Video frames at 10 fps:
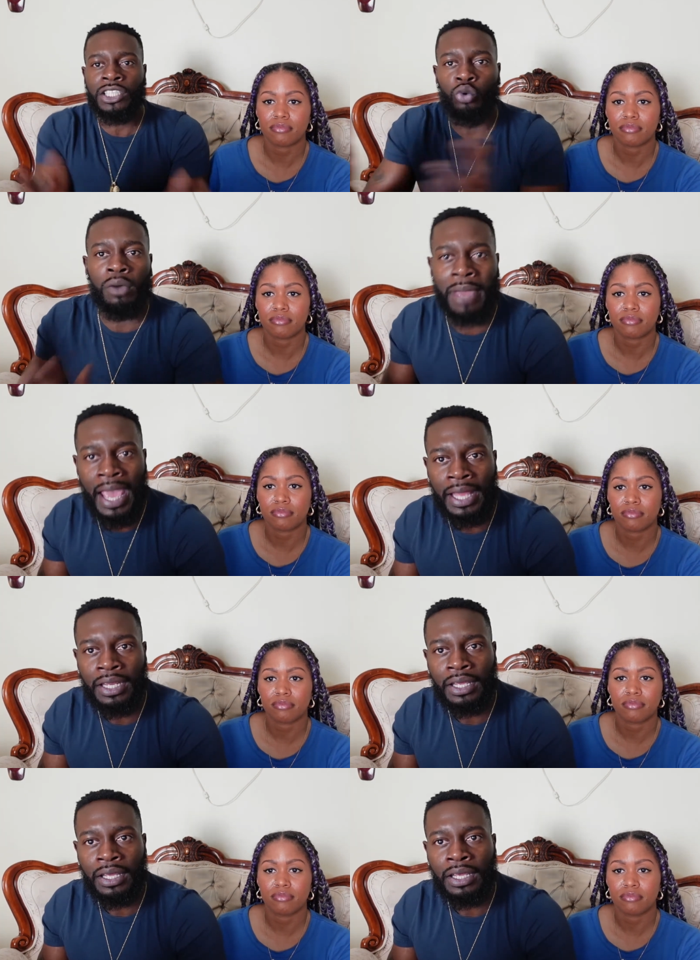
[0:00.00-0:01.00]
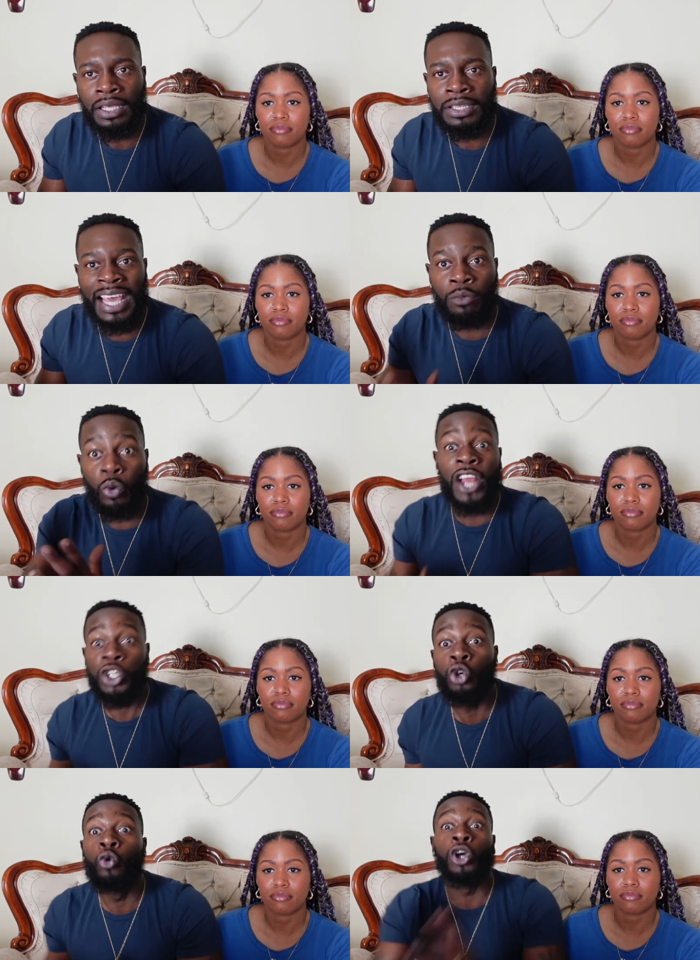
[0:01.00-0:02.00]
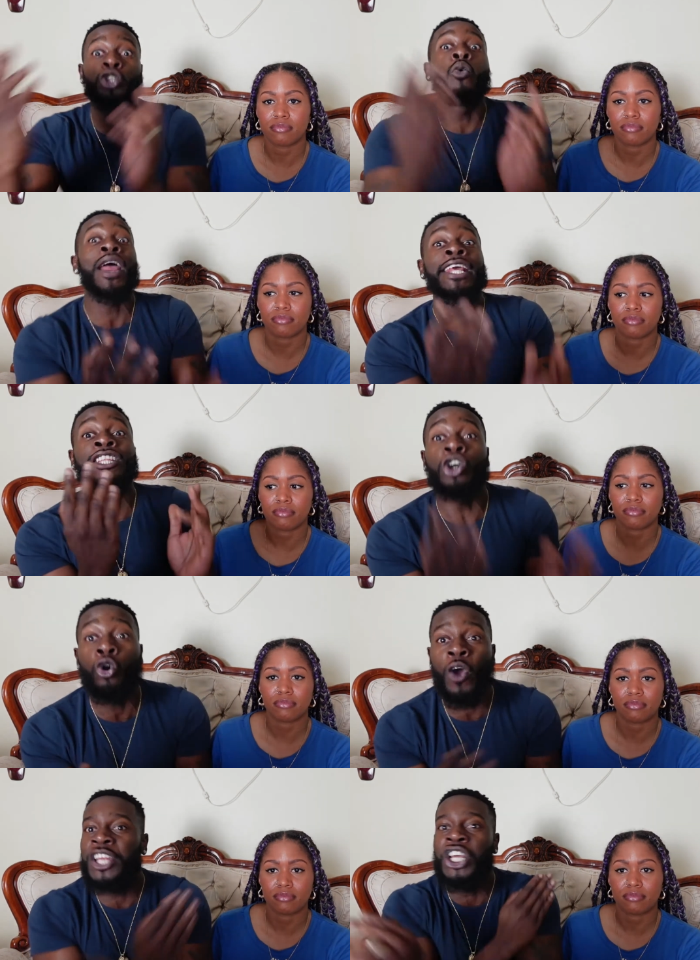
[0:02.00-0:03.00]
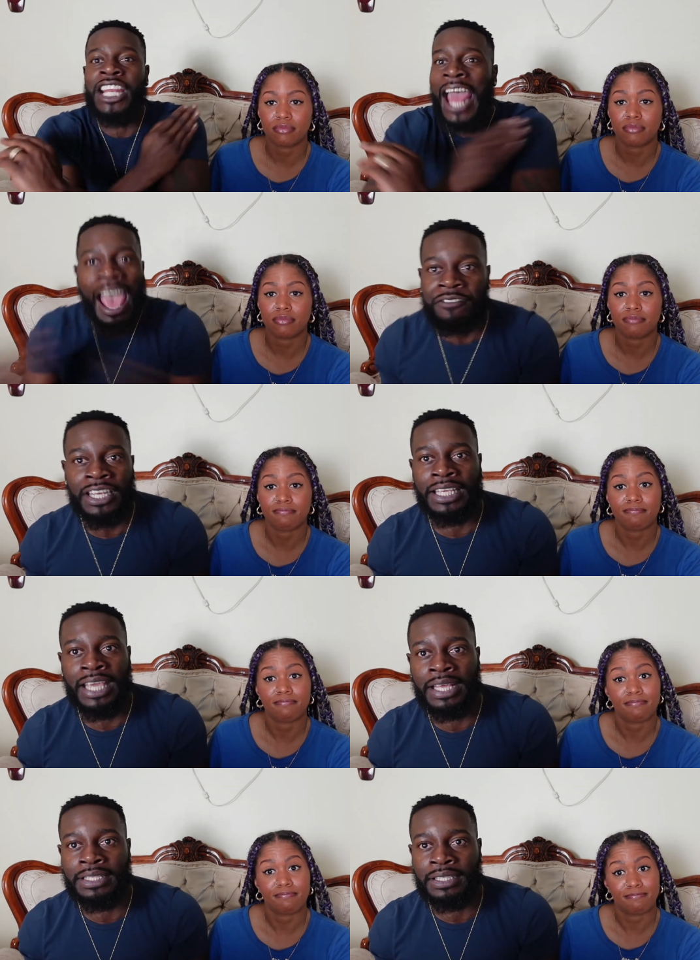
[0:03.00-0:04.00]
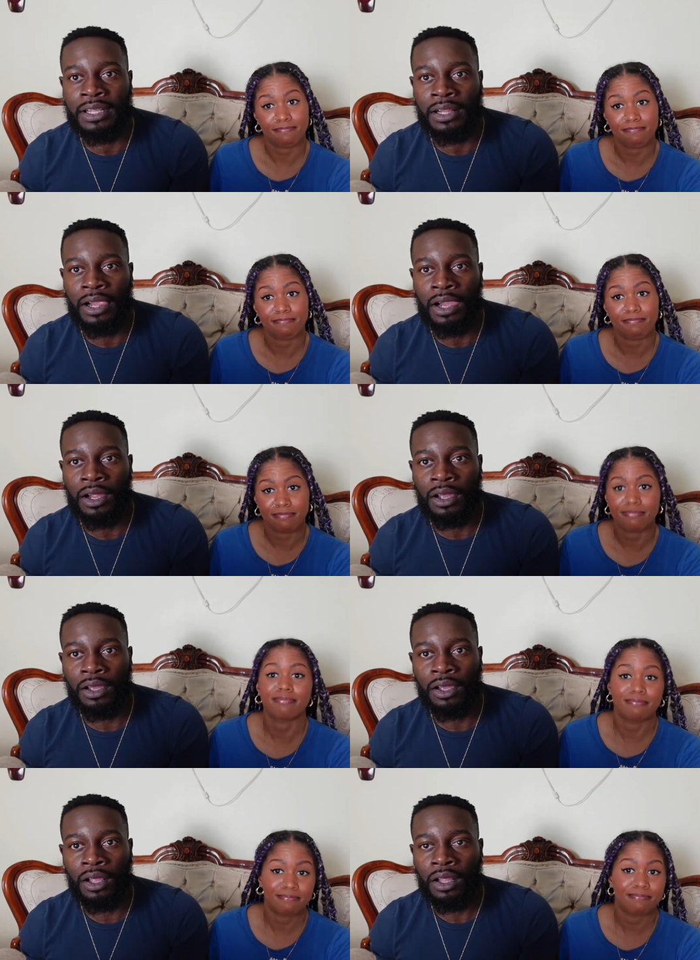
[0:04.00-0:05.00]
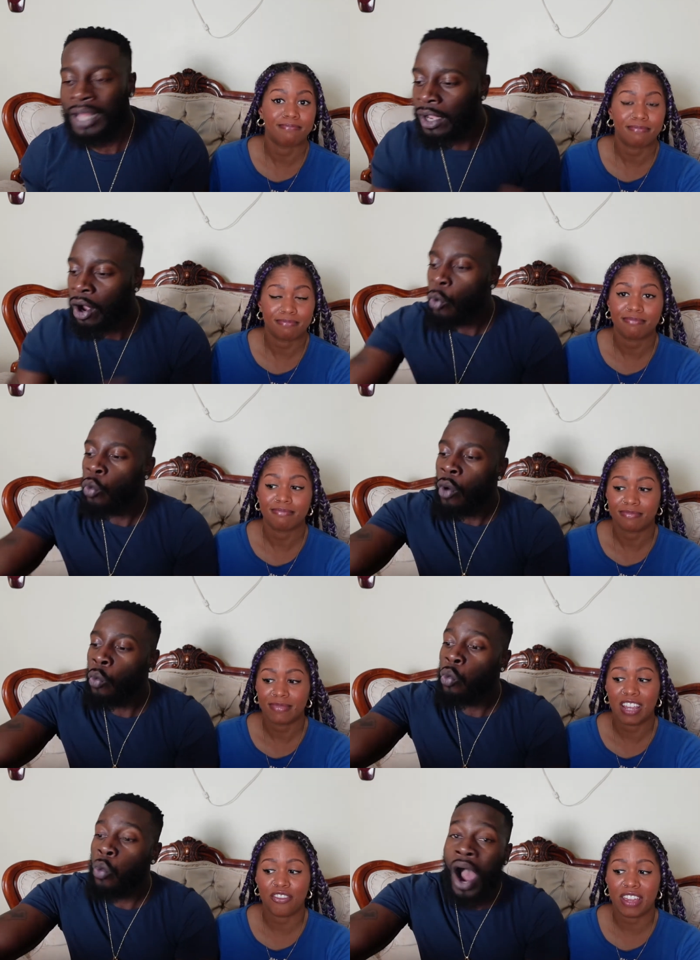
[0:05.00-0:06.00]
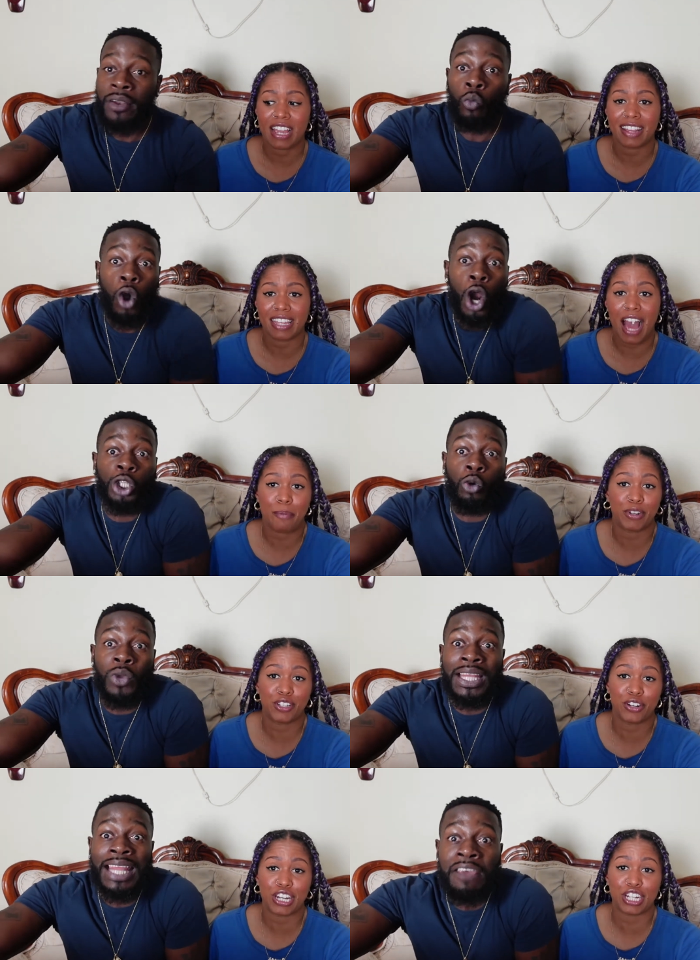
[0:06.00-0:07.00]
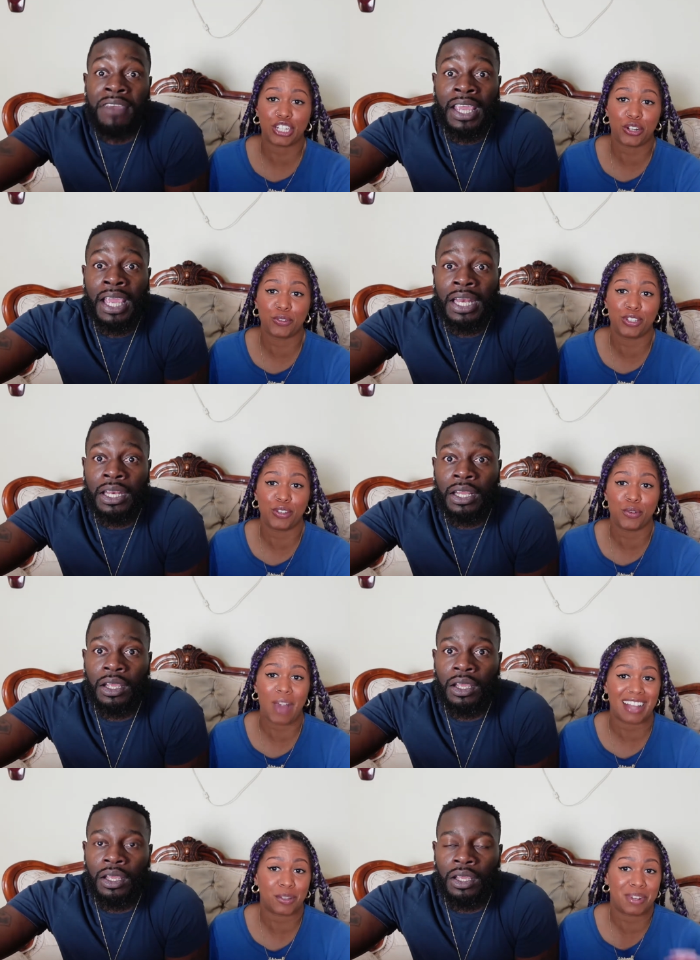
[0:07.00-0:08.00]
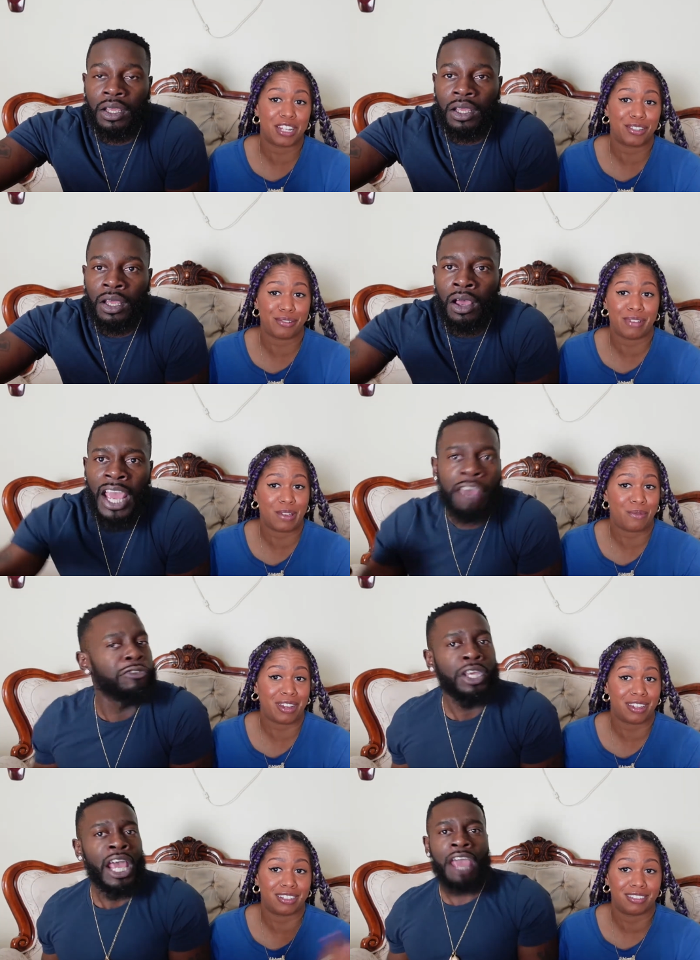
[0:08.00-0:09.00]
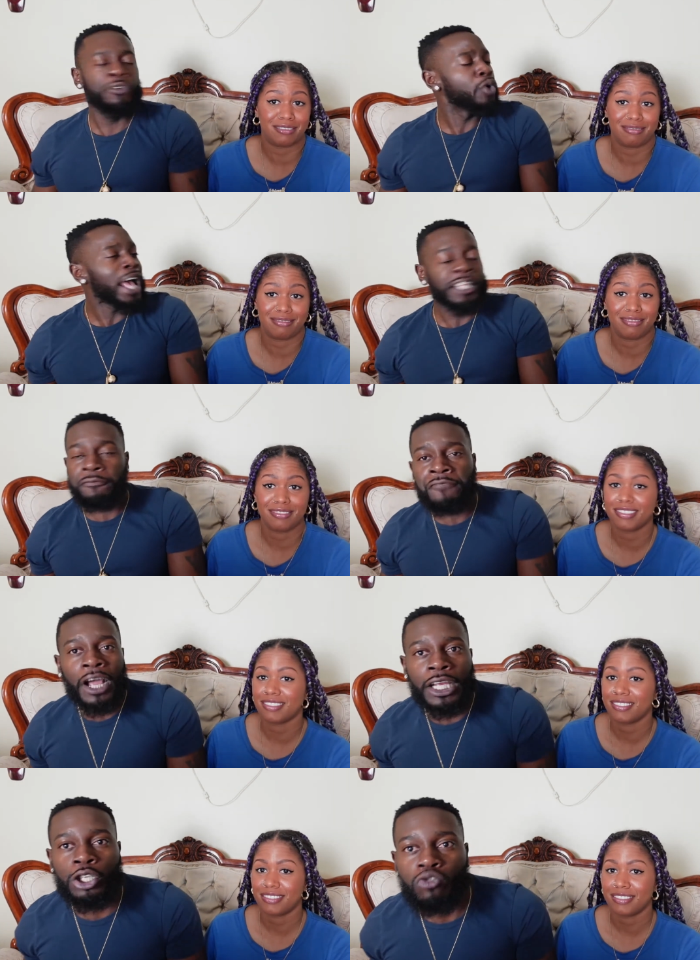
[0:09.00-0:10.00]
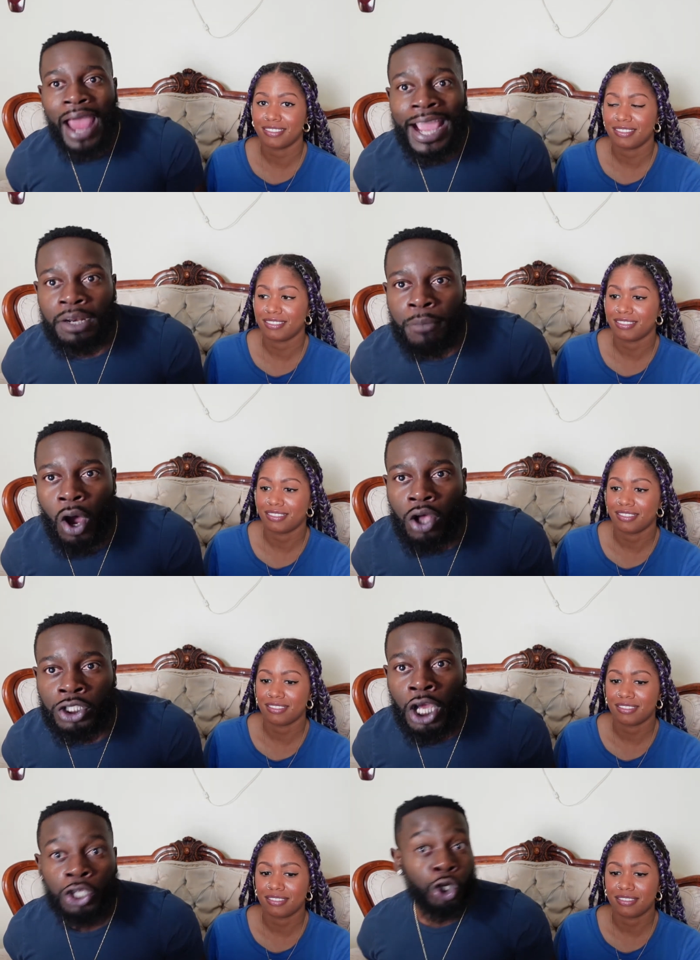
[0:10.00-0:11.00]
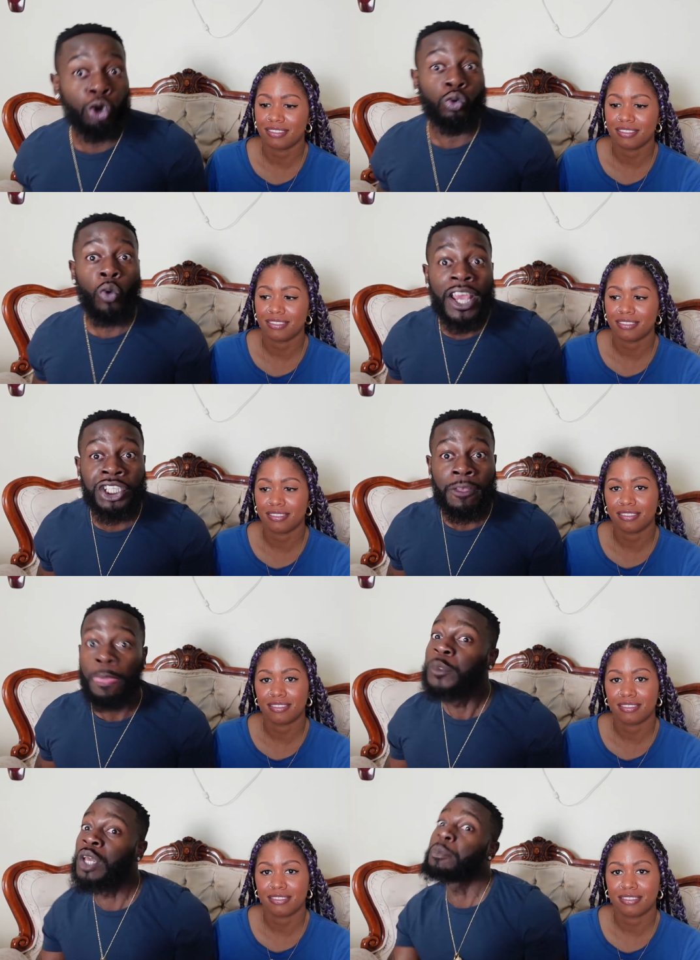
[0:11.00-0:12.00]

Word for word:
Speaker 1: man than when you were 22 and you didn't have any kids. Like, what
Speaker 2: world are we living in? Choose you at 22, he
Speaker 1: would. If you got the fucking Dragon Balls, you'd wish to be